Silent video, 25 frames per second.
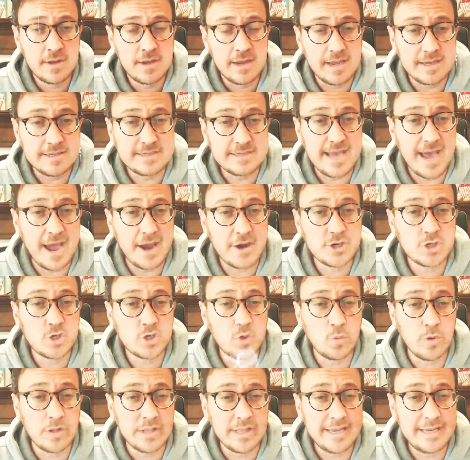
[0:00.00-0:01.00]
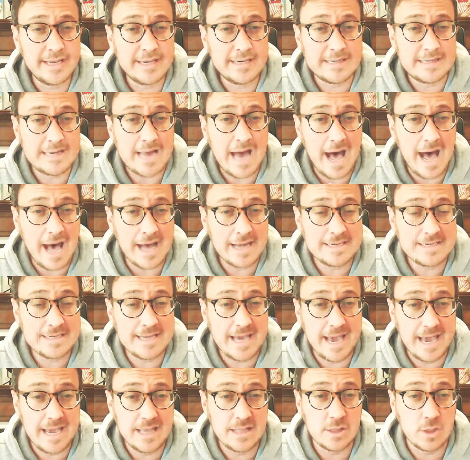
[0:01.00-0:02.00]
is actually not
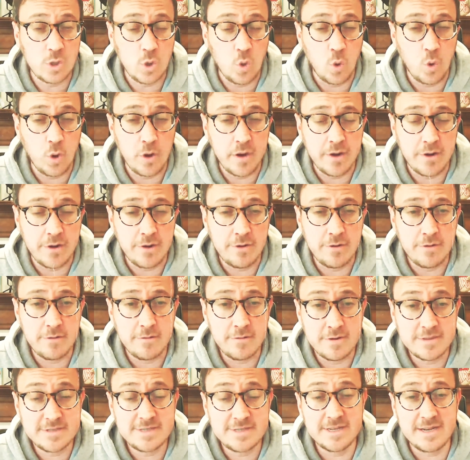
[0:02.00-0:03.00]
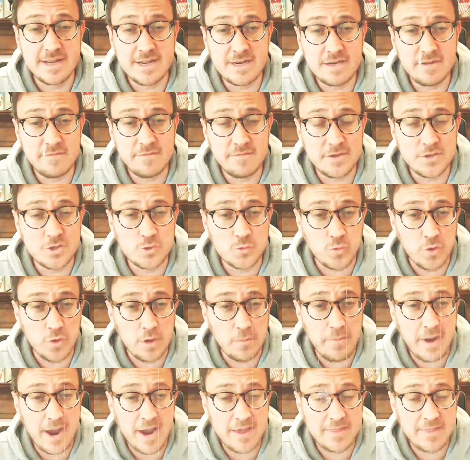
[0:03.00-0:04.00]
a lawyer. It's an individual
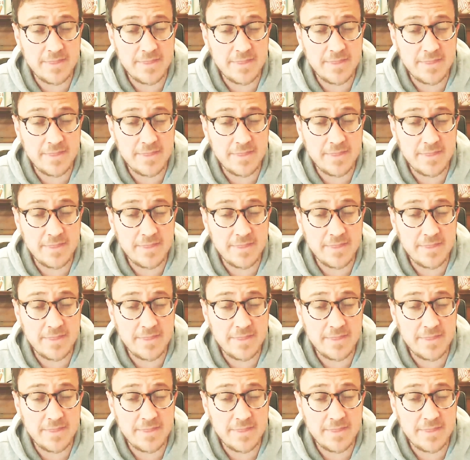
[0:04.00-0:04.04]
by